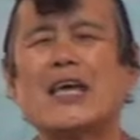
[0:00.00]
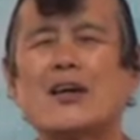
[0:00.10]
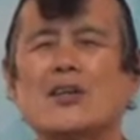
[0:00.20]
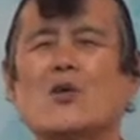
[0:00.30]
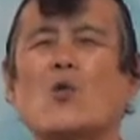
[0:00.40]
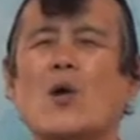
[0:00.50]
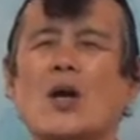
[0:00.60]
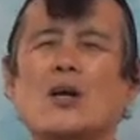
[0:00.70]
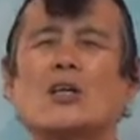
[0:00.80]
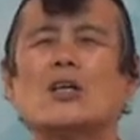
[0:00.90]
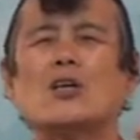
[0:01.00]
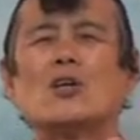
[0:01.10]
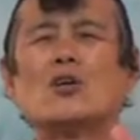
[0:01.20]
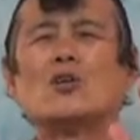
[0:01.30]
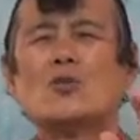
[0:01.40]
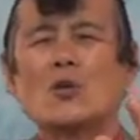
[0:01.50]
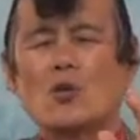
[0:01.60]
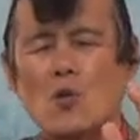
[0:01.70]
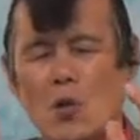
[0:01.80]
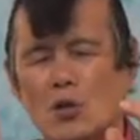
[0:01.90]
area where you want
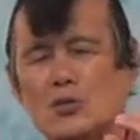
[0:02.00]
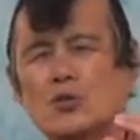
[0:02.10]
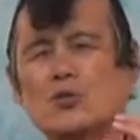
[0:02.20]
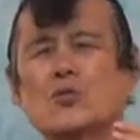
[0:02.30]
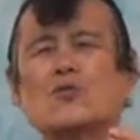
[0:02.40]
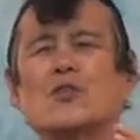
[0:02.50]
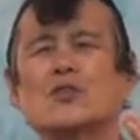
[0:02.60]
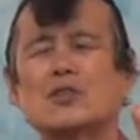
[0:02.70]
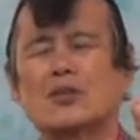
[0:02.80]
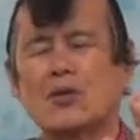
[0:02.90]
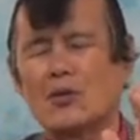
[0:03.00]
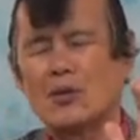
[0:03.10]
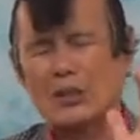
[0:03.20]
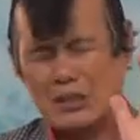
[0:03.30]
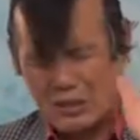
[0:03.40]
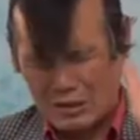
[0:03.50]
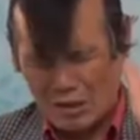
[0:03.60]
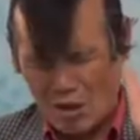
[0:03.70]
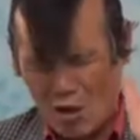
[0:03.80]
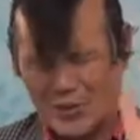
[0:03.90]
to work to do for the growth
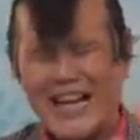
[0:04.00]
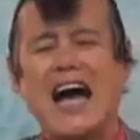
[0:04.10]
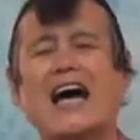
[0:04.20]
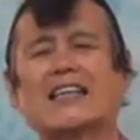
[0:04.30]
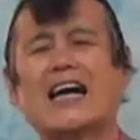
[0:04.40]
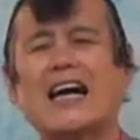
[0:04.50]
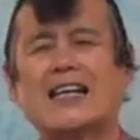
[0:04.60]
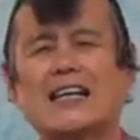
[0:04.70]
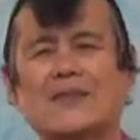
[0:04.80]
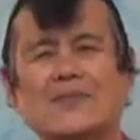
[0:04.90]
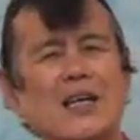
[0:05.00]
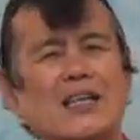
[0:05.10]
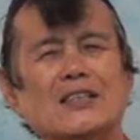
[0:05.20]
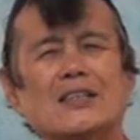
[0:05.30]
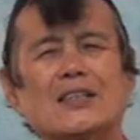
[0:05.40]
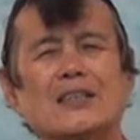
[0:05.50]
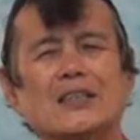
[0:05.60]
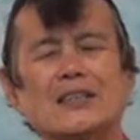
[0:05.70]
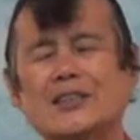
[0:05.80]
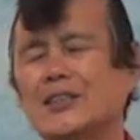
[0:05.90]
of God. Hallelujah. Pray.
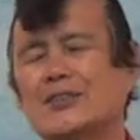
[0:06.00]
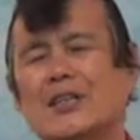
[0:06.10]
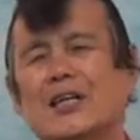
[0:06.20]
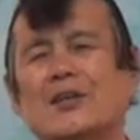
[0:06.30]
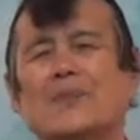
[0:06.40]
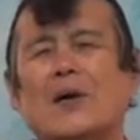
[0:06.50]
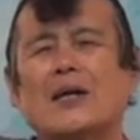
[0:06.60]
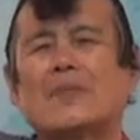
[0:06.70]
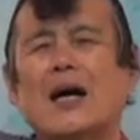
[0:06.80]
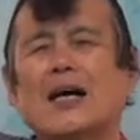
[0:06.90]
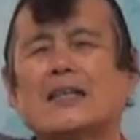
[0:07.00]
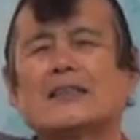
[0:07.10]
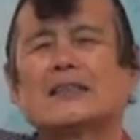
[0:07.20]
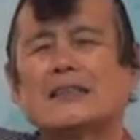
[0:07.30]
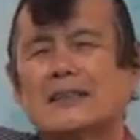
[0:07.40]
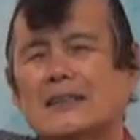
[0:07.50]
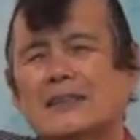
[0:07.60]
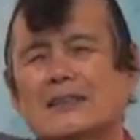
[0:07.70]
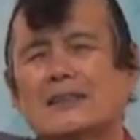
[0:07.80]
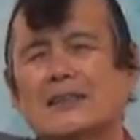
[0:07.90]
See you later. Bye bye.
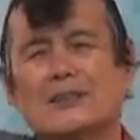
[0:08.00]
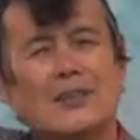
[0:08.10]
See you